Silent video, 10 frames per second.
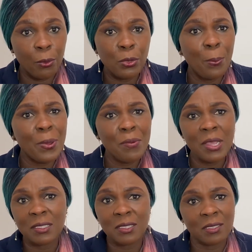
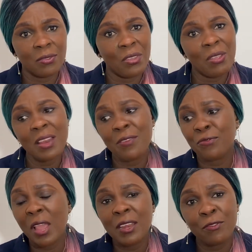parents, any
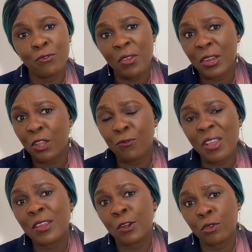very,
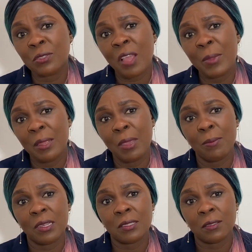very close family
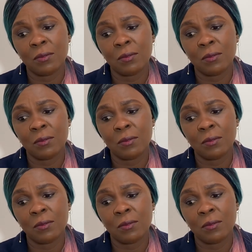members,